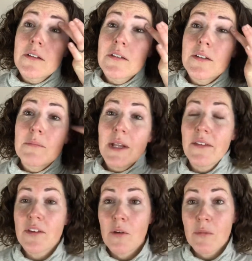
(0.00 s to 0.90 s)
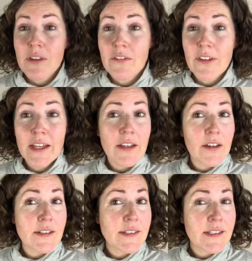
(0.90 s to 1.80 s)
Just blend it on with your
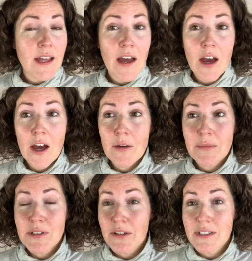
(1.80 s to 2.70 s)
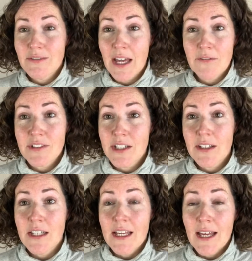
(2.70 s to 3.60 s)
fingers. You don't even have to,
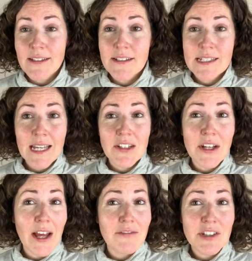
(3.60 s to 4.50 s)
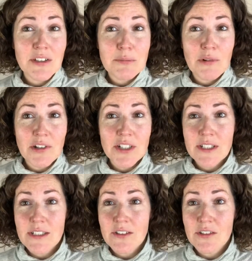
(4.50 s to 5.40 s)
as I say, you don't have to use
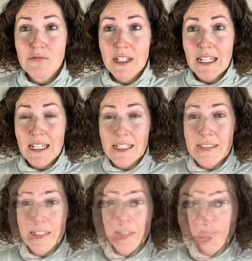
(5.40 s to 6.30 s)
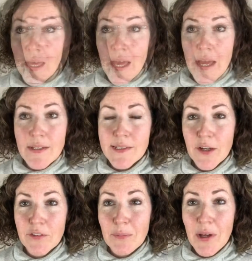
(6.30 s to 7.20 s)
brushes, it's just really easy. So
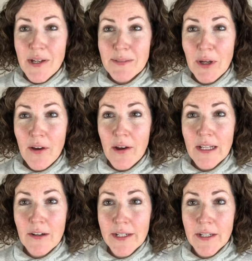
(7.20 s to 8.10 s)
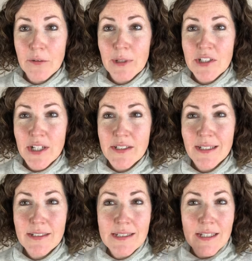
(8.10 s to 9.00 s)
I've applied my eyeliner, which as you
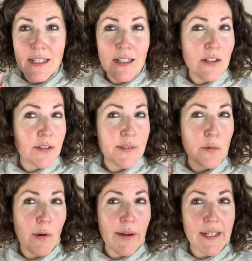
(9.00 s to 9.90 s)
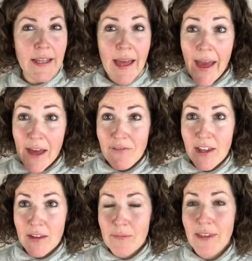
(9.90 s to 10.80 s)
can see looks quite
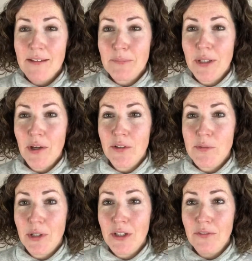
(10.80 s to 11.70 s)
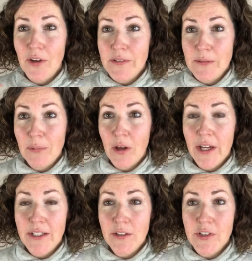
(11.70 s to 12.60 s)
heavy, and that's because when you first apply
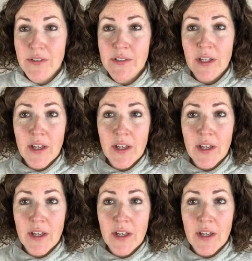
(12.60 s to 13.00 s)
it, you just